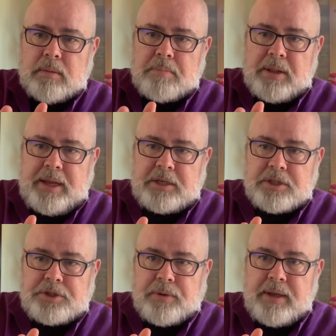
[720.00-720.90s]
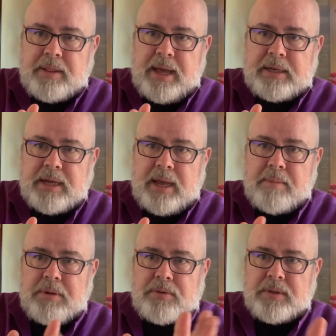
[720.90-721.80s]
plan to shrink that
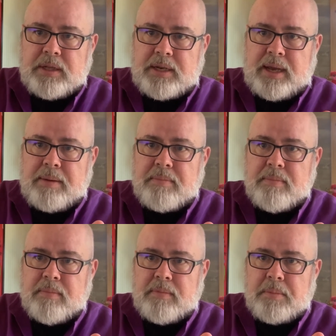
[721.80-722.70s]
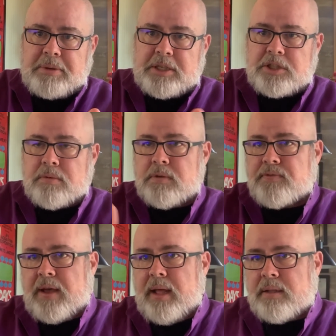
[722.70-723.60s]
time between the time the petition was
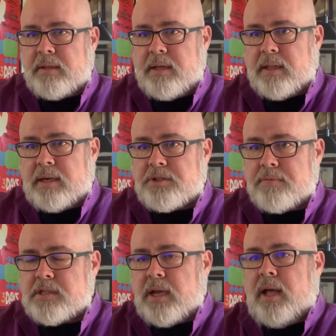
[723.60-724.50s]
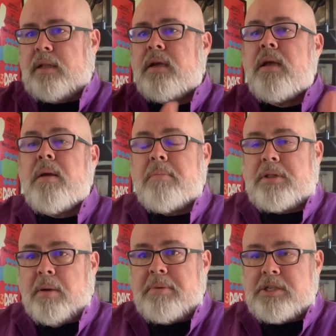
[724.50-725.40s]
filed and the election was held. But
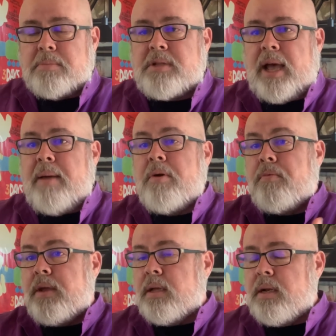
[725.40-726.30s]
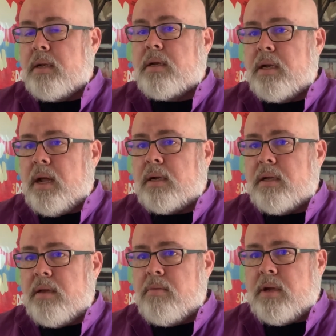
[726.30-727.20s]
there'll be some time and we can conduct a
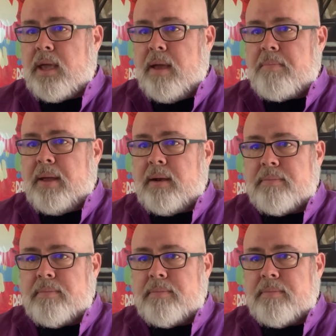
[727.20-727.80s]
union campaign.